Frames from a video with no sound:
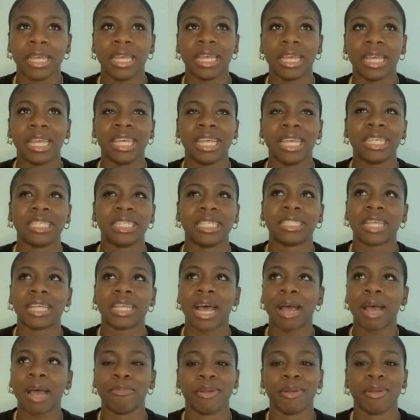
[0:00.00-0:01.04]
is
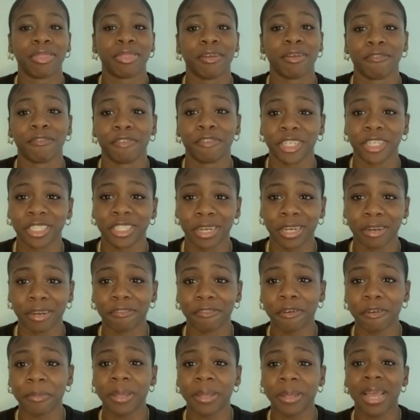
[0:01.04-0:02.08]
a breath of fresh air
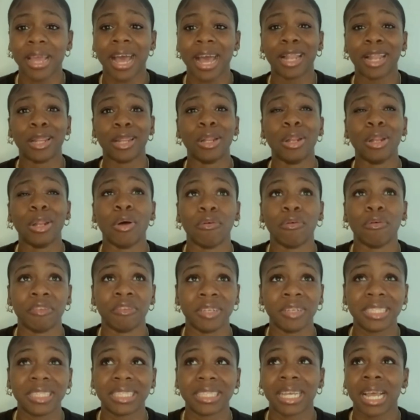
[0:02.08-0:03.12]
for me. I love
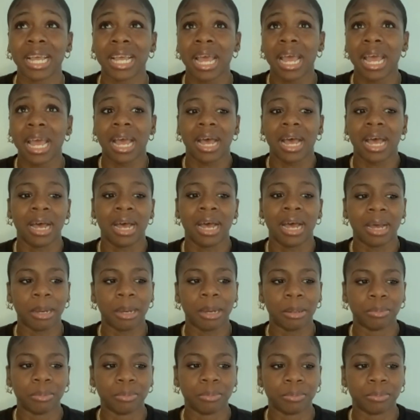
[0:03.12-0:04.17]
it.
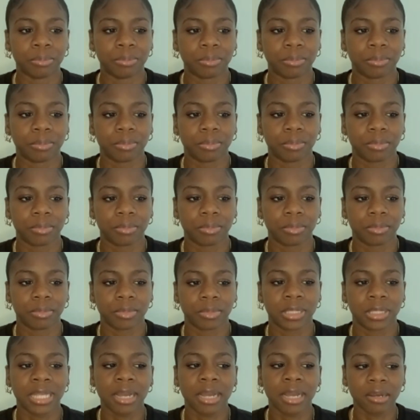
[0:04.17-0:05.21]
Um,
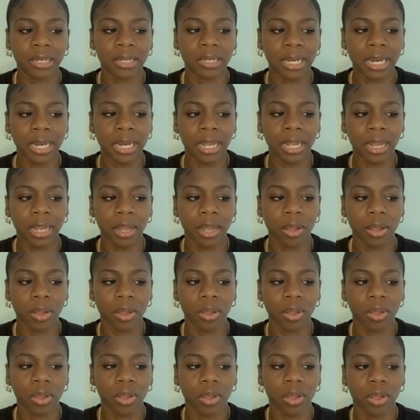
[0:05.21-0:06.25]
secondly,
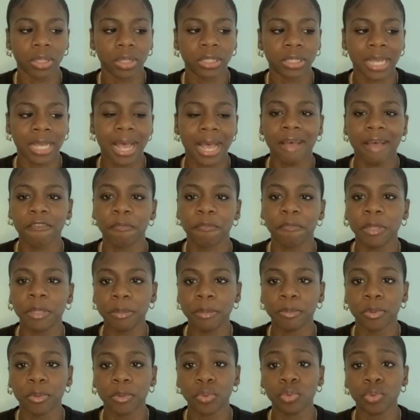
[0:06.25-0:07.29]
to have
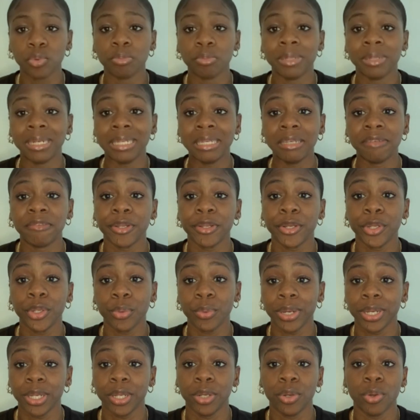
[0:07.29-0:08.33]
people who believe in you
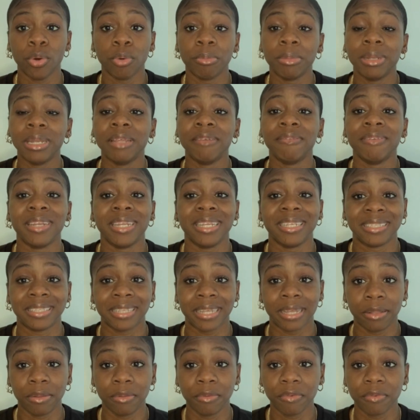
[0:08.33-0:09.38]
when you don't believe in
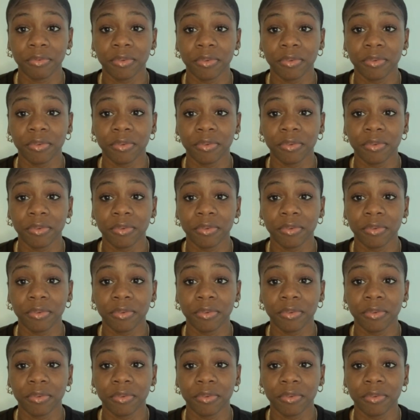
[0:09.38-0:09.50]
yourself